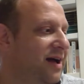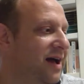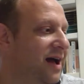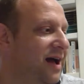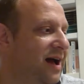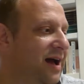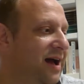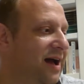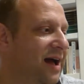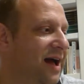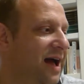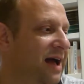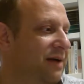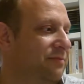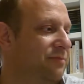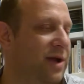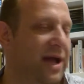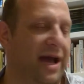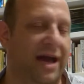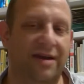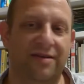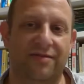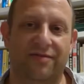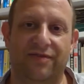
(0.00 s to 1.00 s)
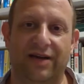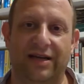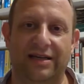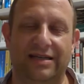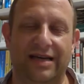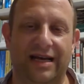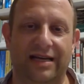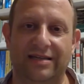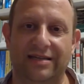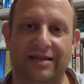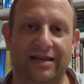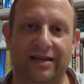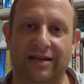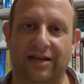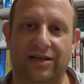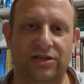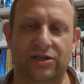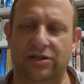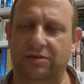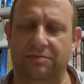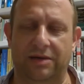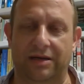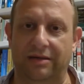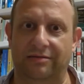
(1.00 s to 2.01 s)
and we had a fantastic lunch. She made
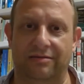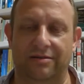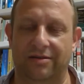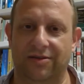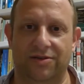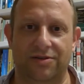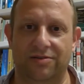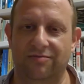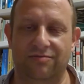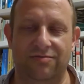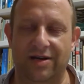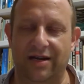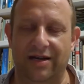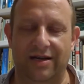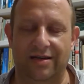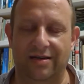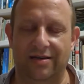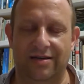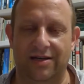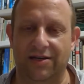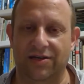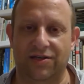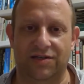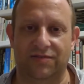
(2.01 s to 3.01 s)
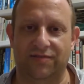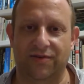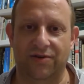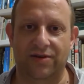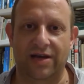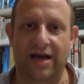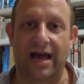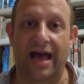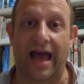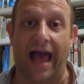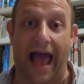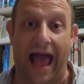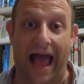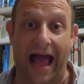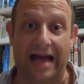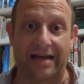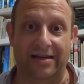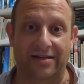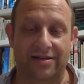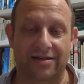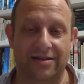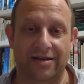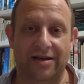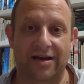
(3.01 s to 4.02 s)
really delicious food, and
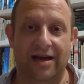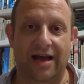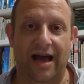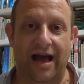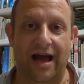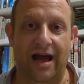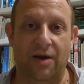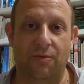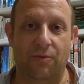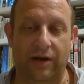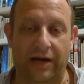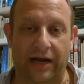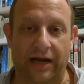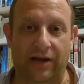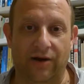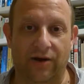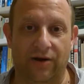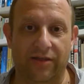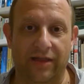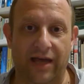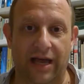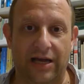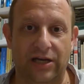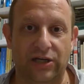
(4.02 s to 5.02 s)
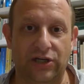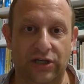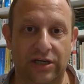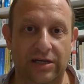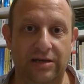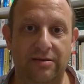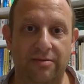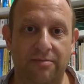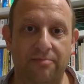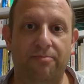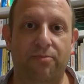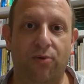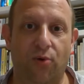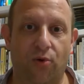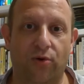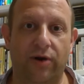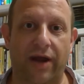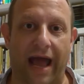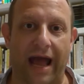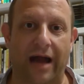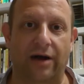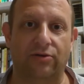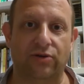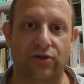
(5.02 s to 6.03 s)
when I got there, she brought
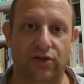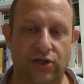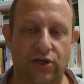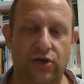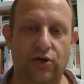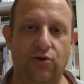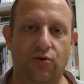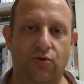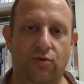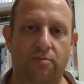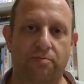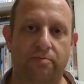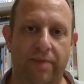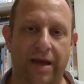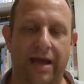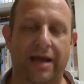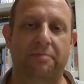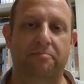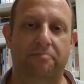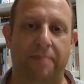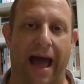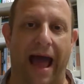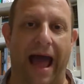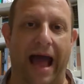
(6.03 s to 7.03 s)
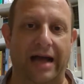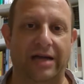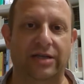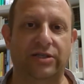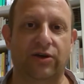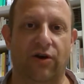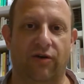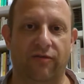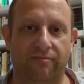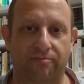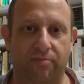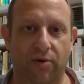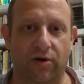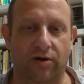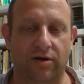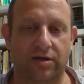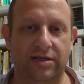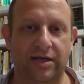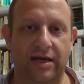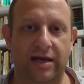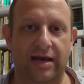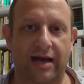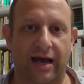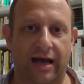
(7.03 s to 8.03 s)
out 2 big bags of books
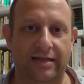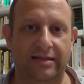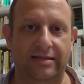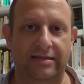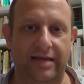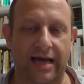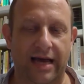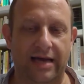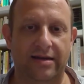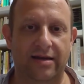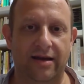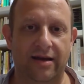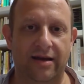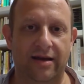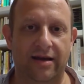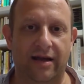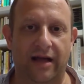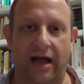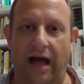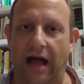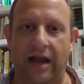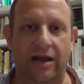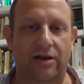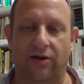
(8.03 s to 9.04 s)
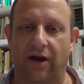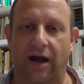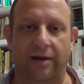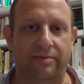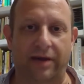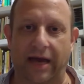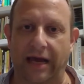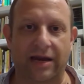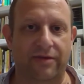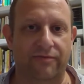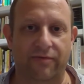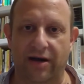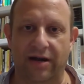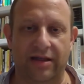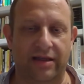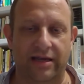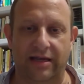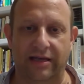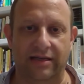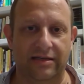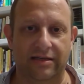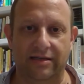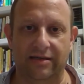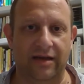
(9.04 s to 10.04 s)
and said, look, I'm getting rid of these,
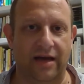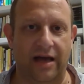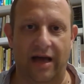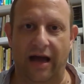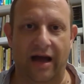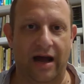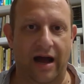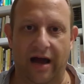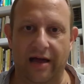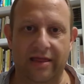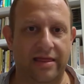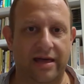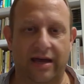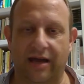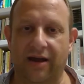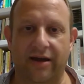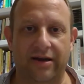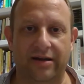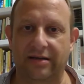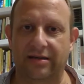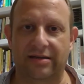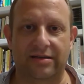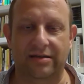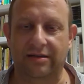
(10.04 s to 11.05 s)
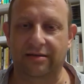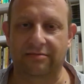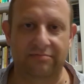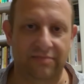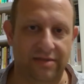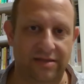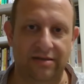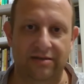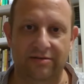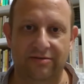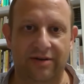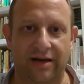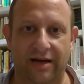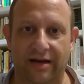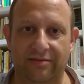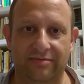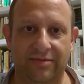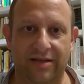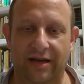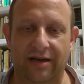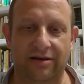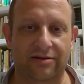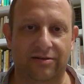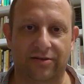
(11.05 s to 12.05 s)
either going to the
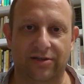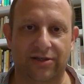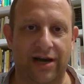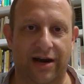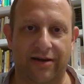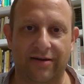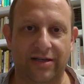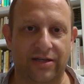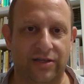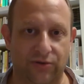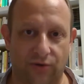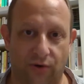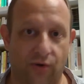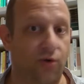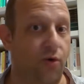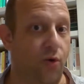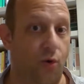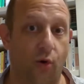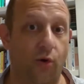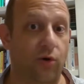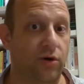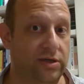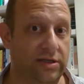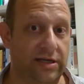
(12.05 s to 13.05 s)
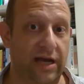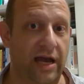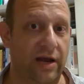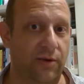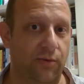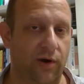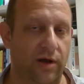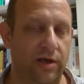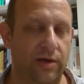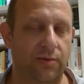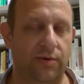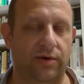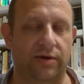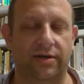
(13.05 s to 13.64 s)
local charity store or take what you want.